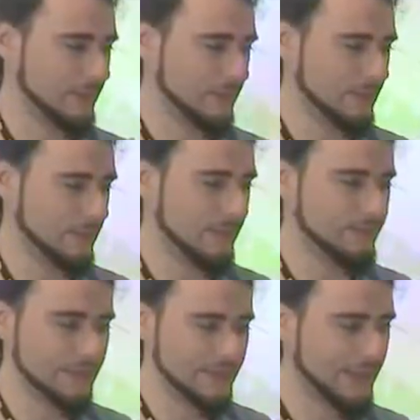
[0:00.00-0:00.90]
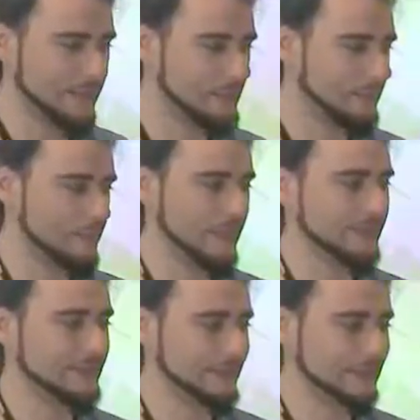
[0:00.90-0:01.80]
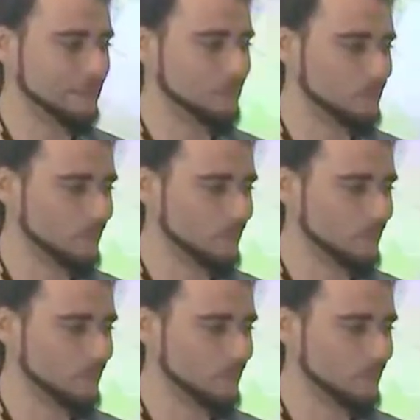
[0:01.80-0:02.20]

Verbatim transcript: uh, every day, but um,